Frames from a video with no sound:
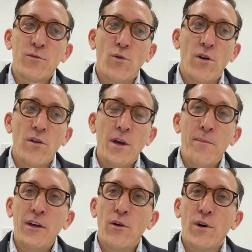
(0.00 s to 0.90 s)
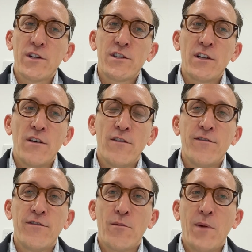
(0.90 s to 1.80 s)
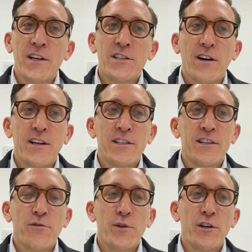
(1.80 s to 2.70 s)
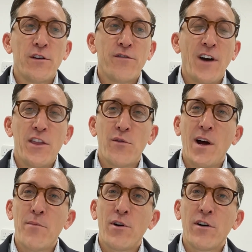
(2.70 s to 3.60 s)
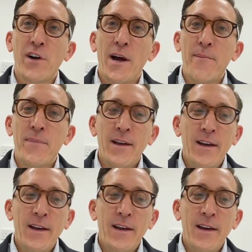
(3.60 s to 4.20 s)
what the appeal was, from my side, is if we could find the right program,